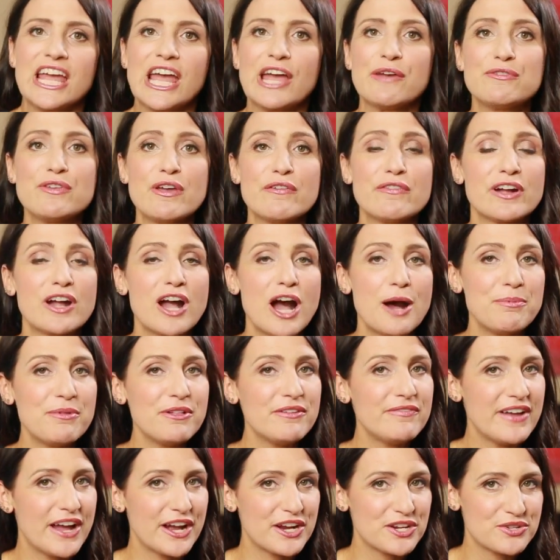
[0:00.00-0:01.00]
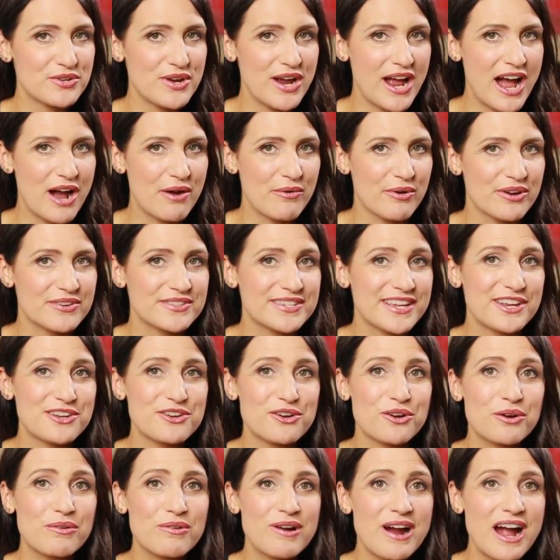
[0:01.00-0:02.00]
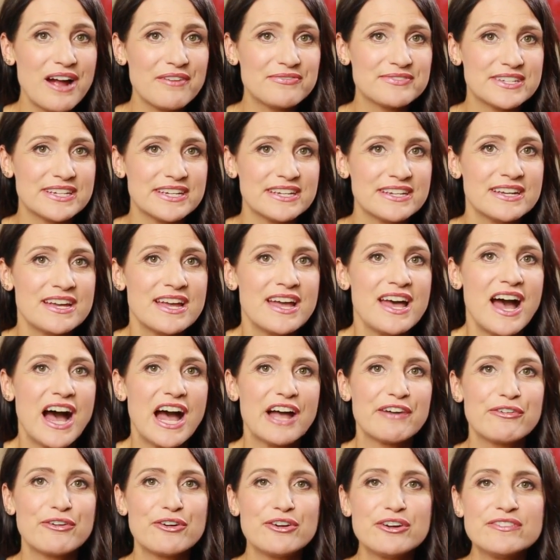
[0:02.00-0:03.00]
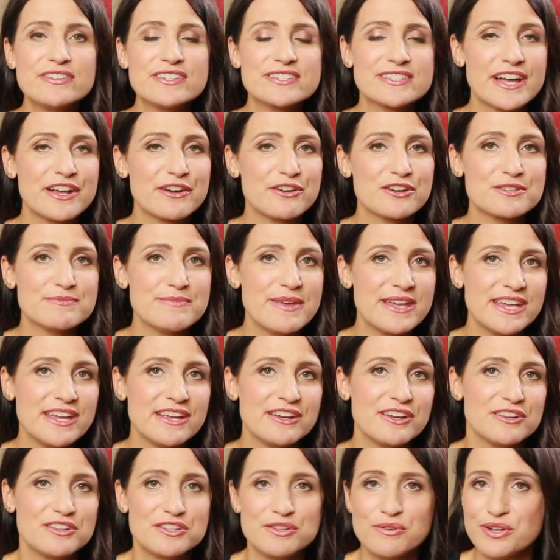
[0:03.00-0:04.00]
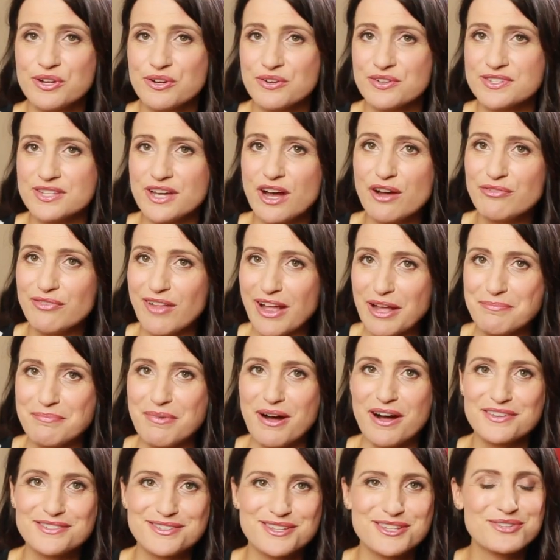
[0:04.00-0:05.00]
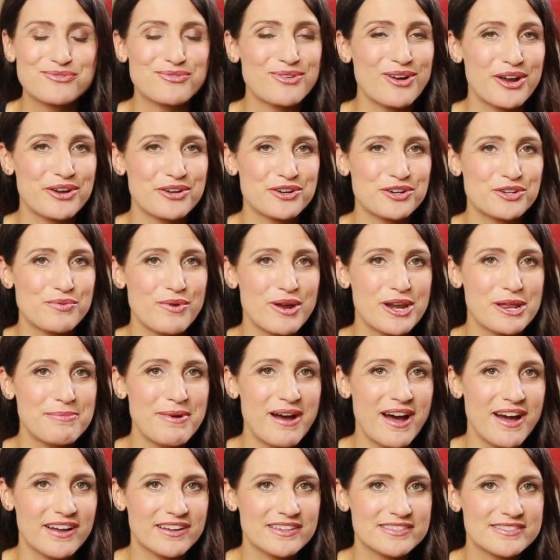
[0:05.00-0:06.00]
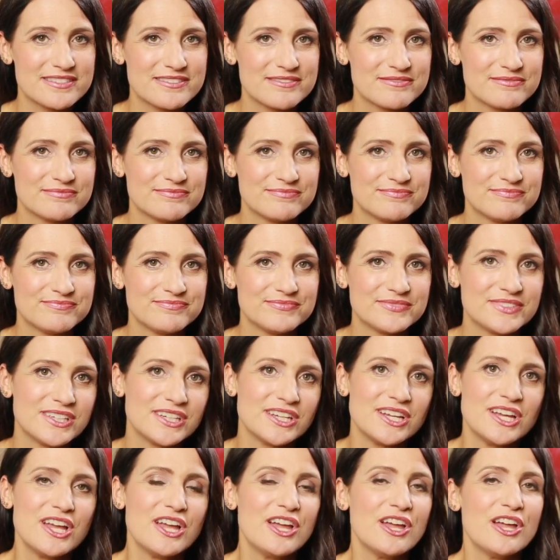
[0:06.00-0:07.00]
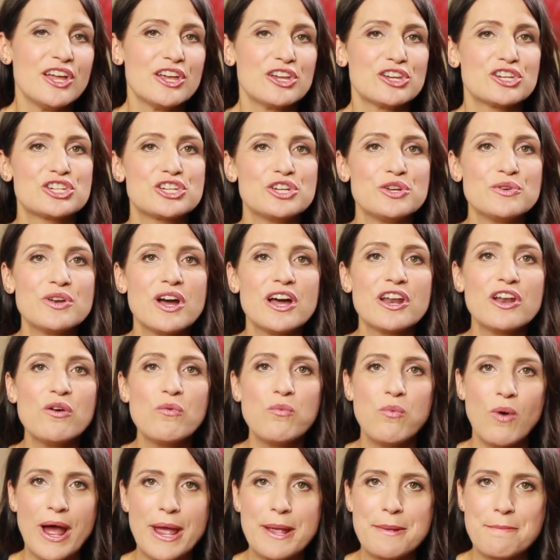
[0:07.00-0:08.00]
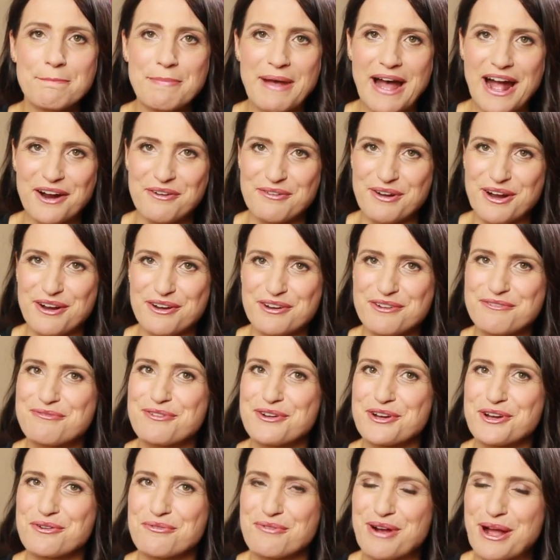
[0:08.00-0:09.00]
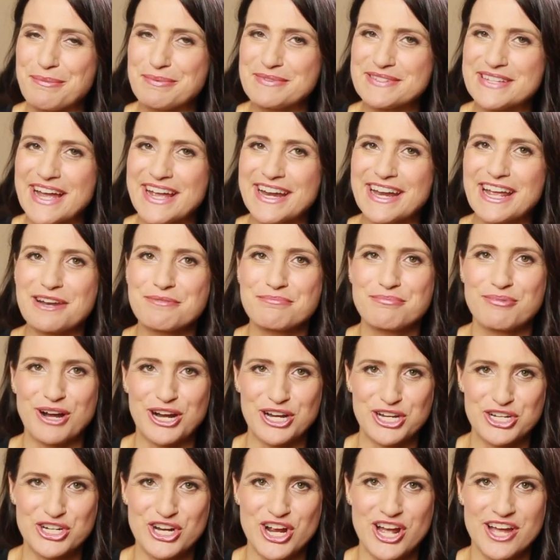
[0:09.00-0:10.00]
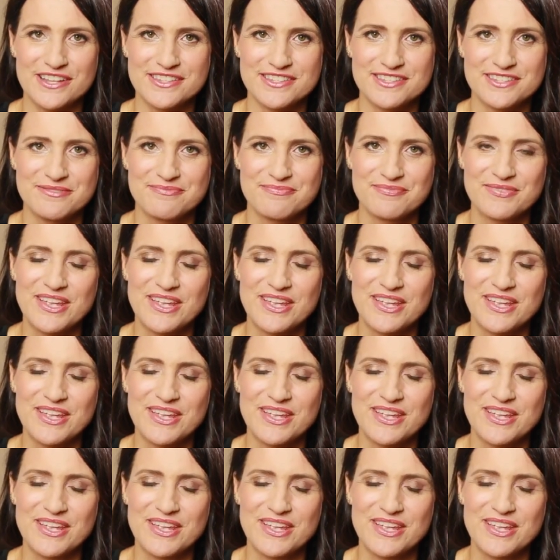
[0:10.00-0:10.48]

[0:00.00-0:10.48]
If you have a couple of extra hours and you're crafty, I've heard of designers making do-it-yourself light boxes for under 20 bucks. Shoot on a white background for your website and press shots.